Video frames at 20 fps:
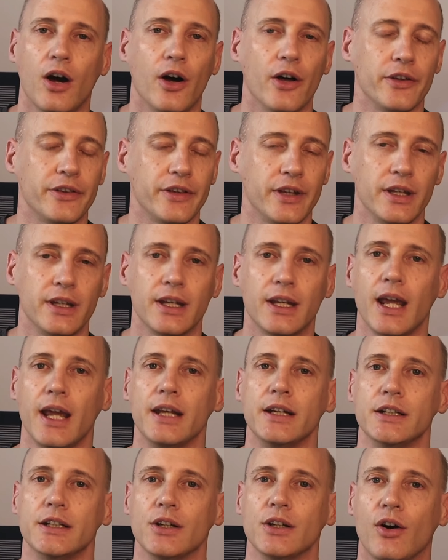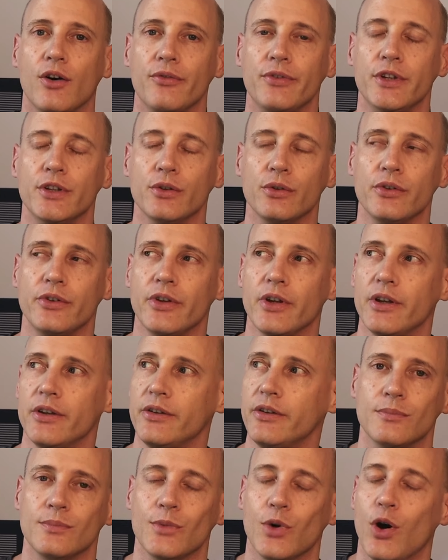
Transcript: authentication of users,